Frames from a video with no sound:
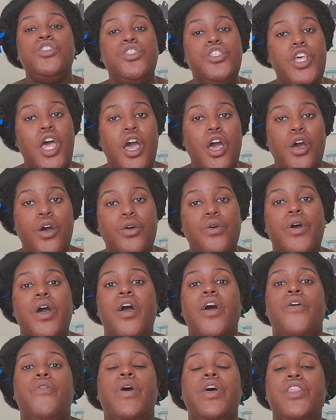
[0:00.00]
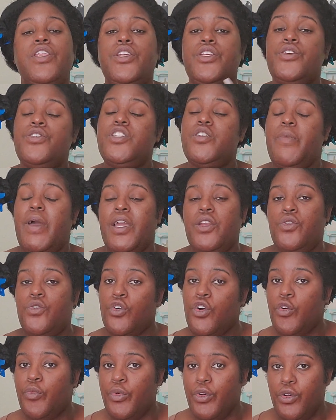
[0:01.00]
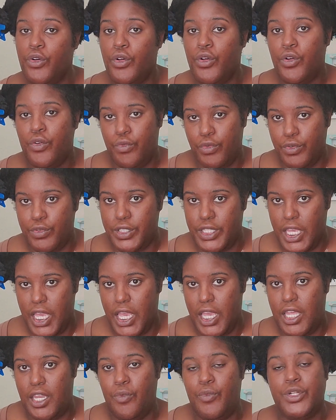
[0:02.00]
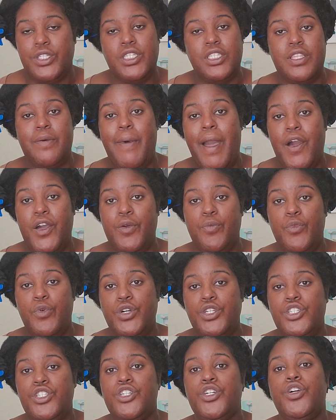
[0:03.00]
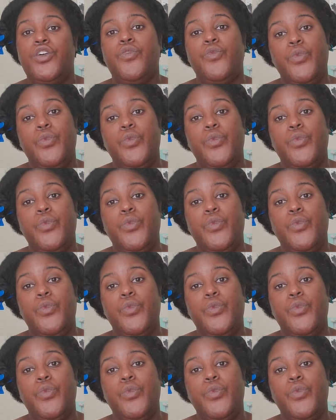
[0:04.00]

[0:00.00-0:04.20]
So rather than using my normal routine, which is the Maui Moisture,